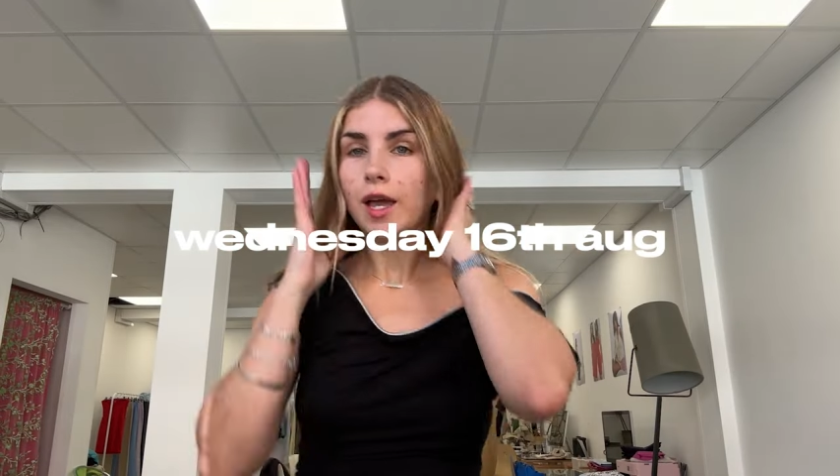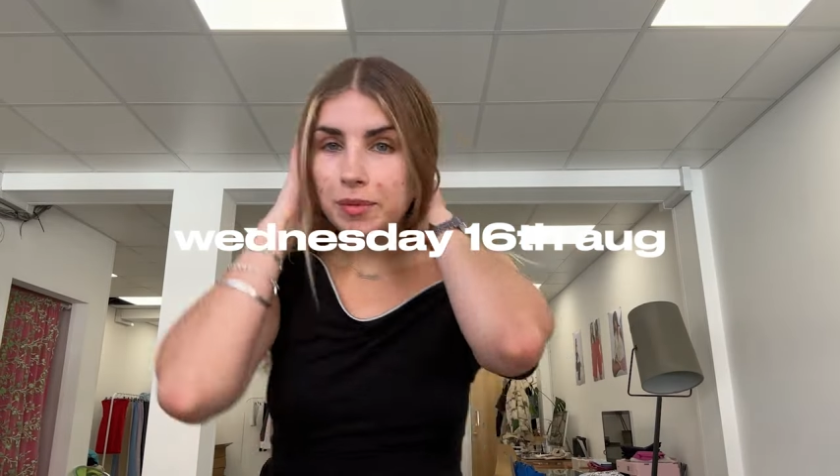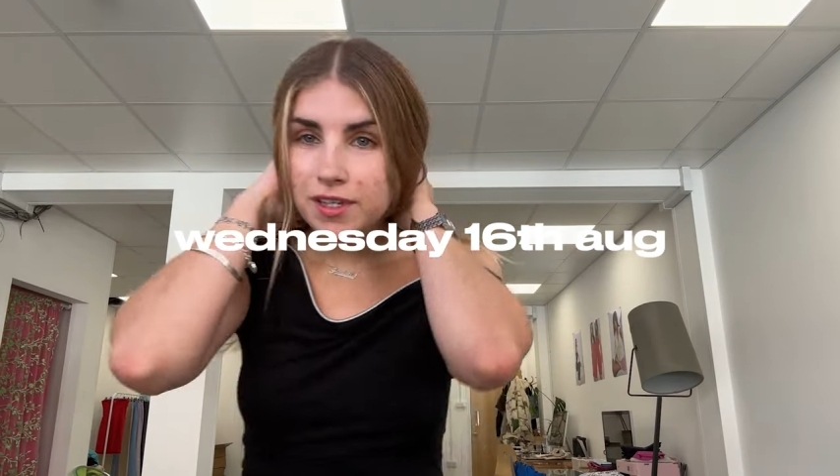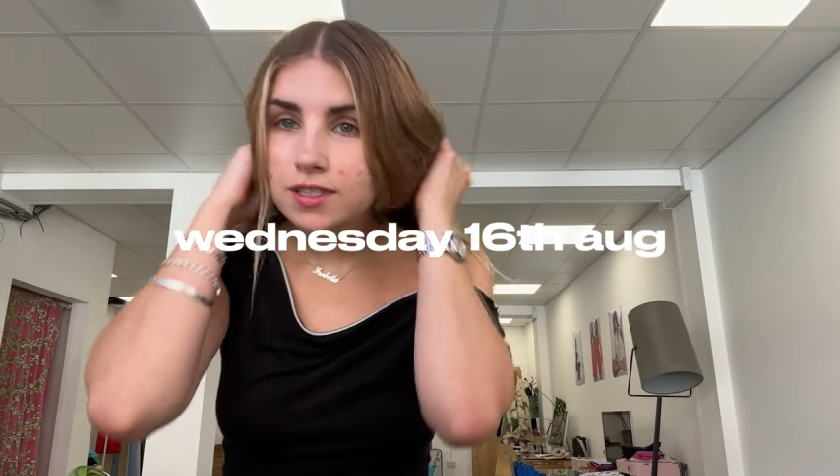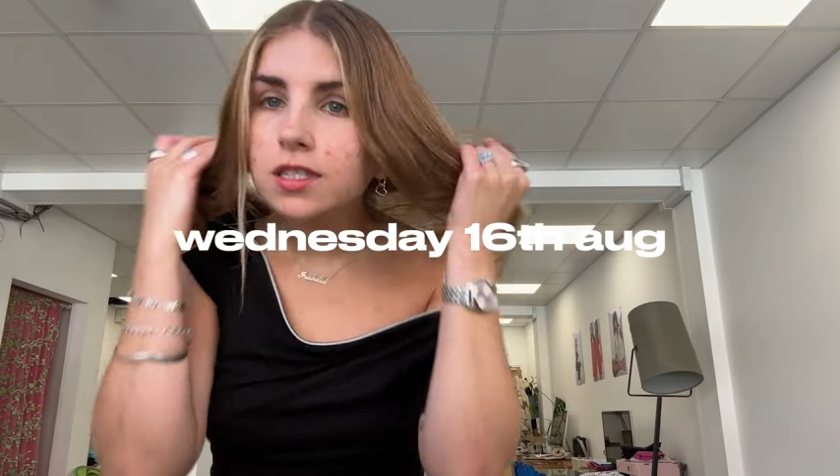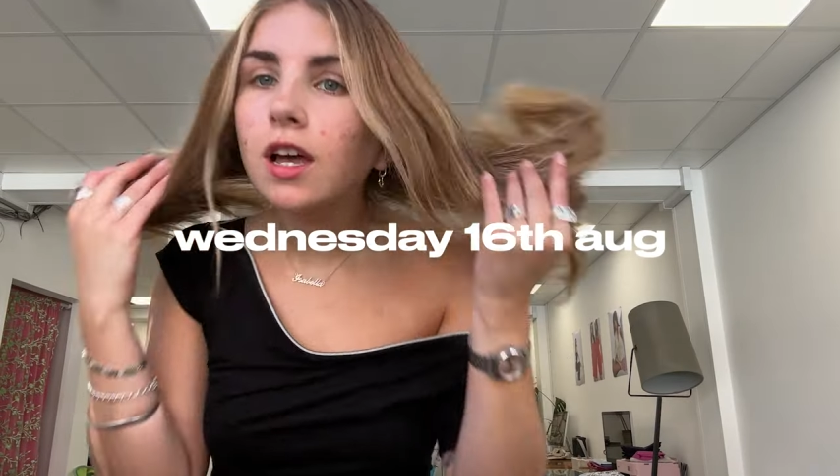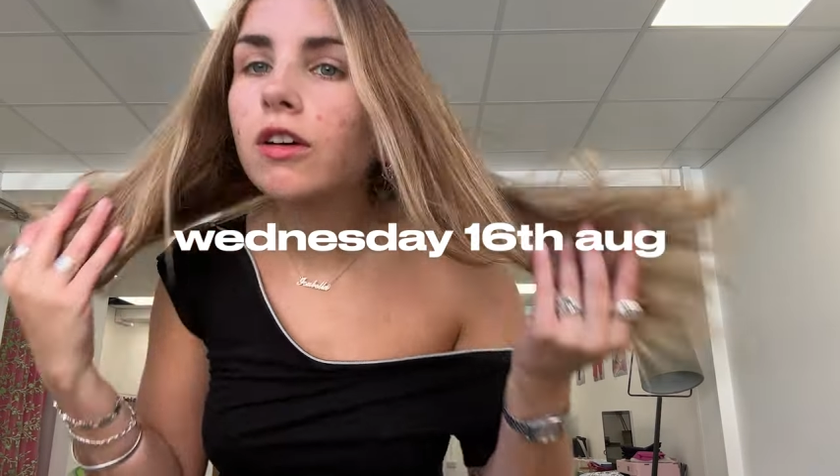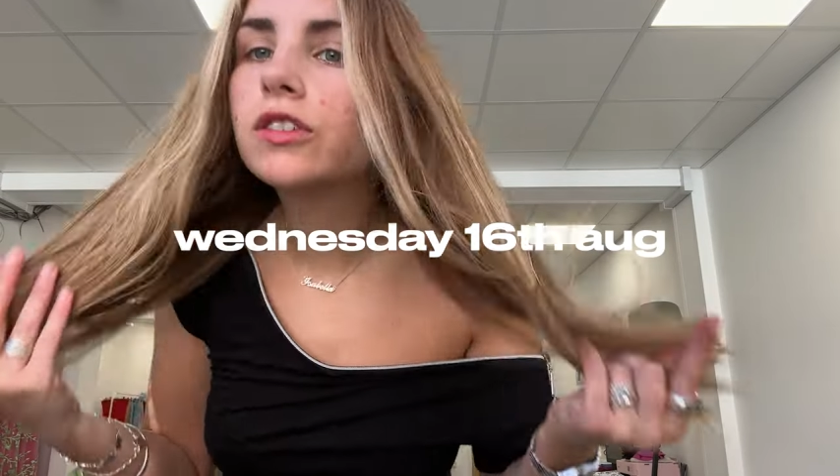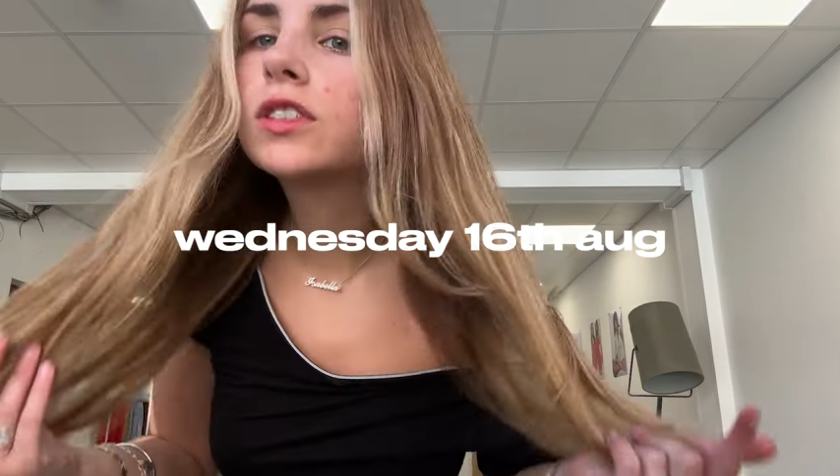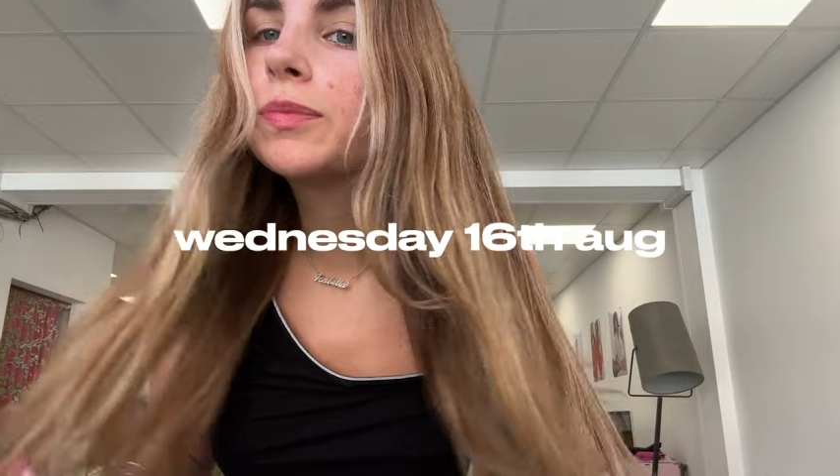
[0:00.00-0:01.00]
I put
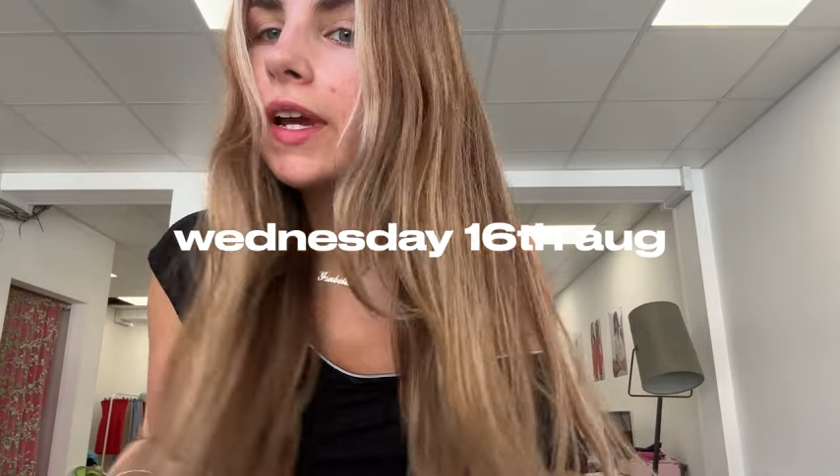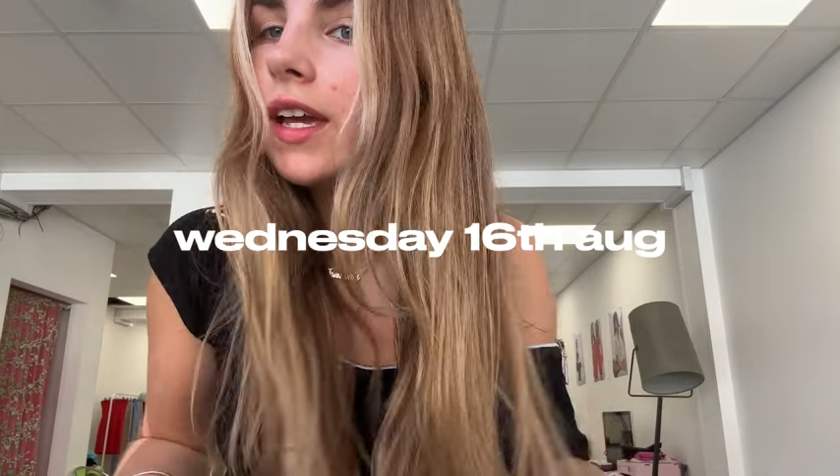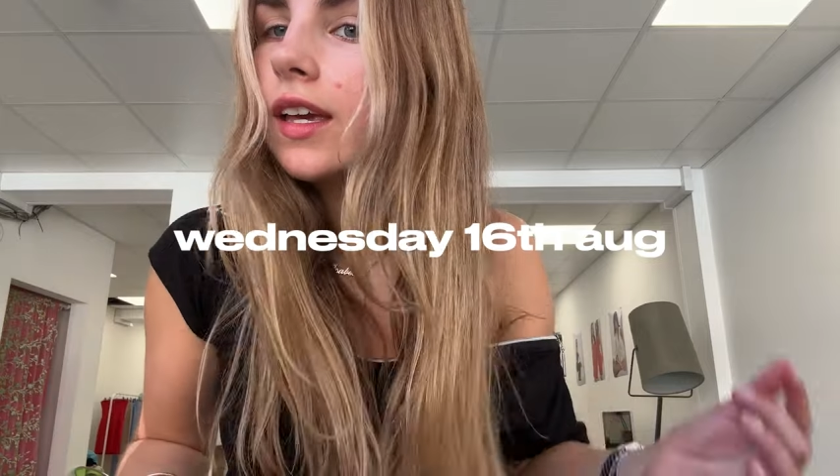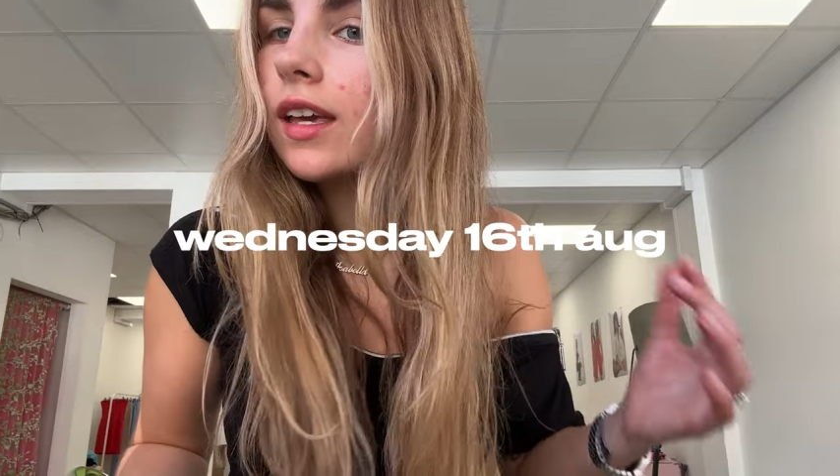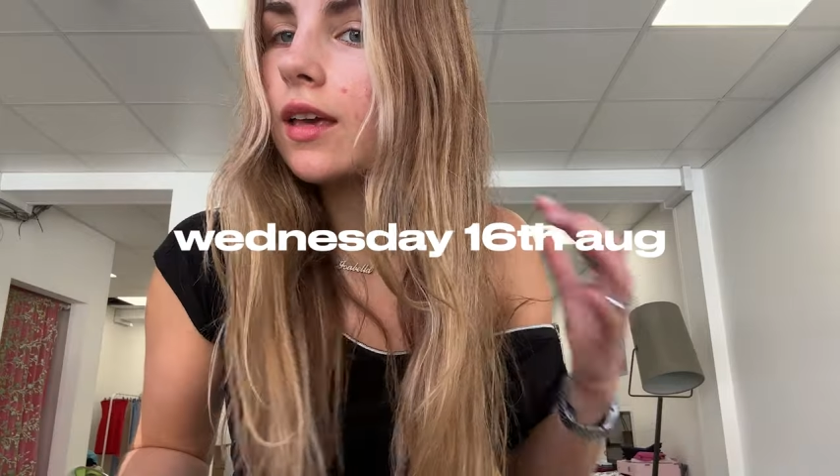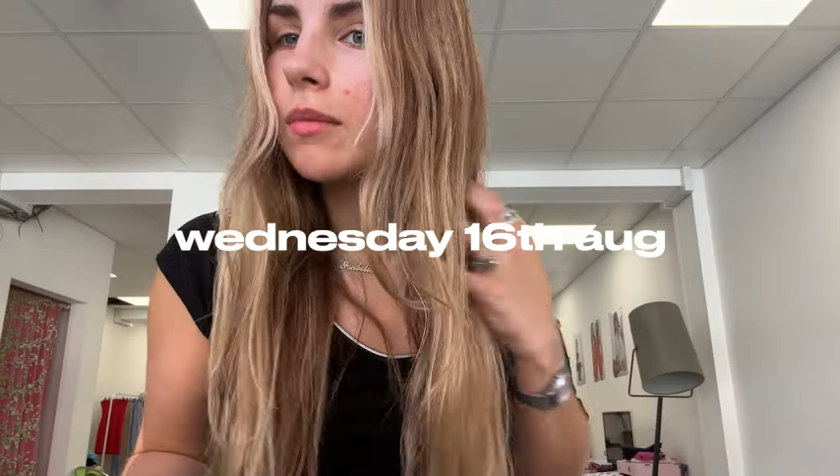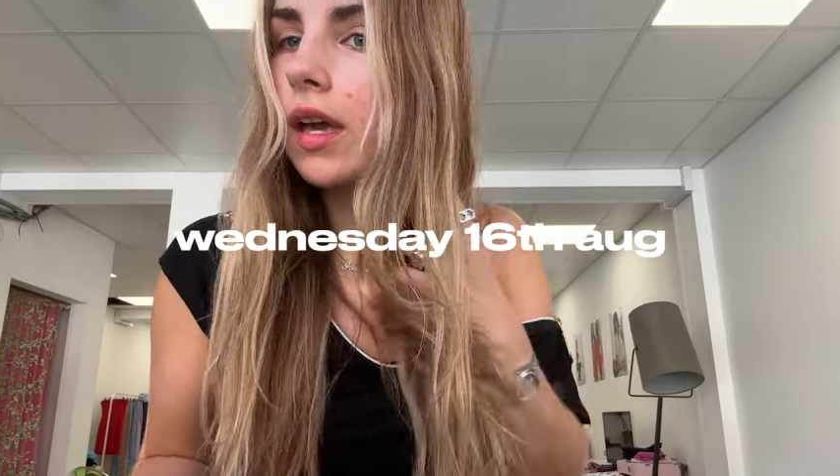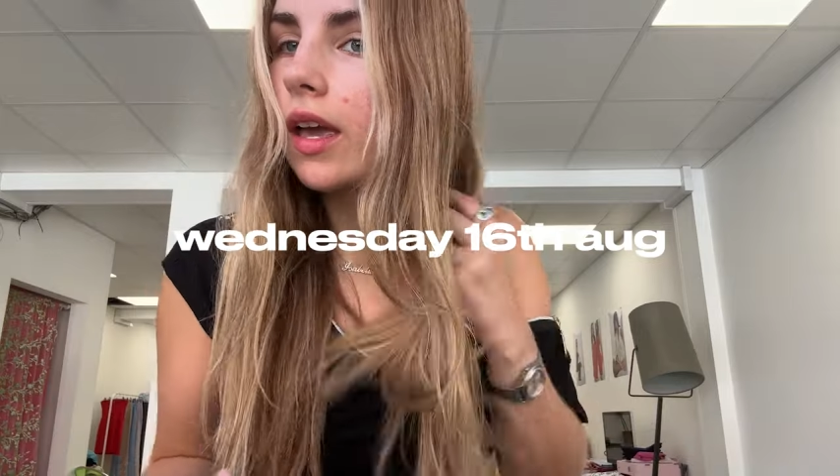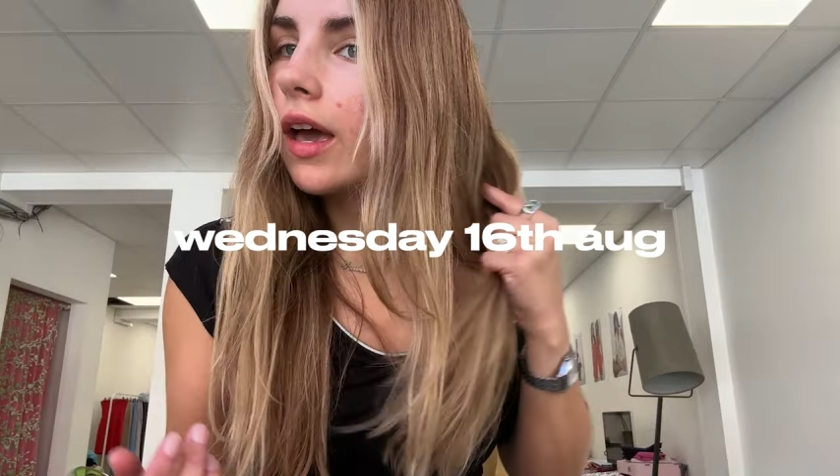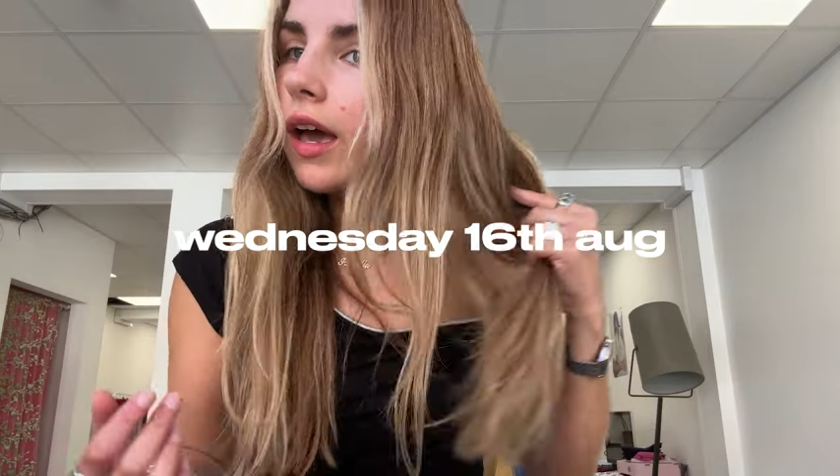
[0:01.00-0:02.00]
salt spray in
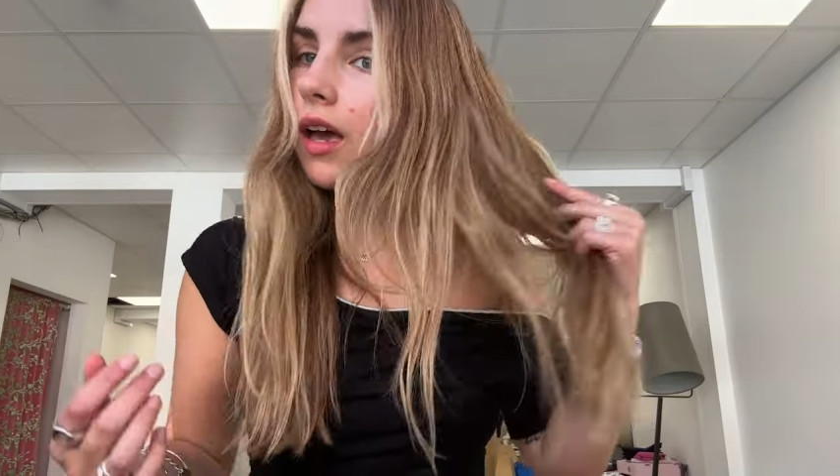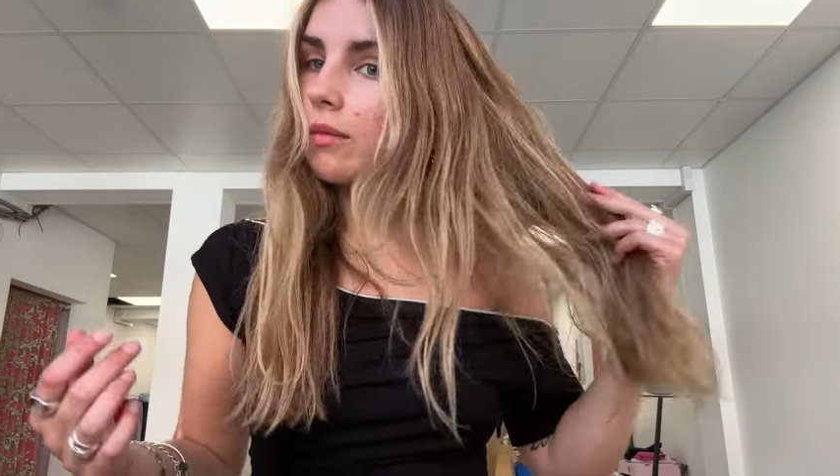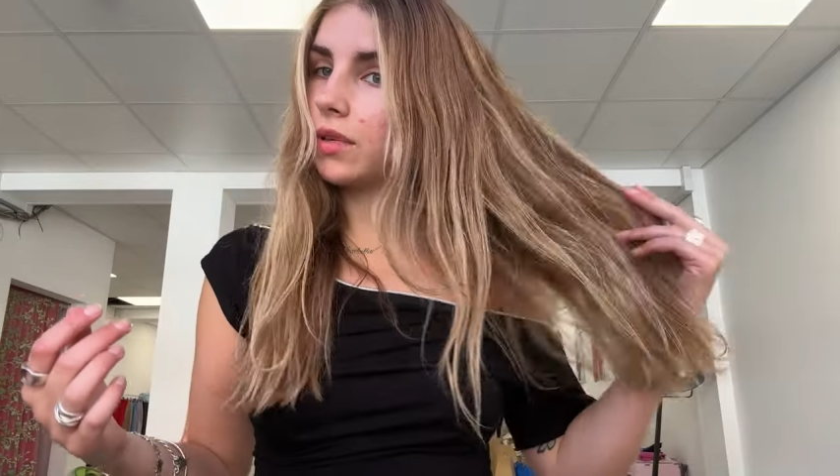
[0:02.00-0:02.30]
my hair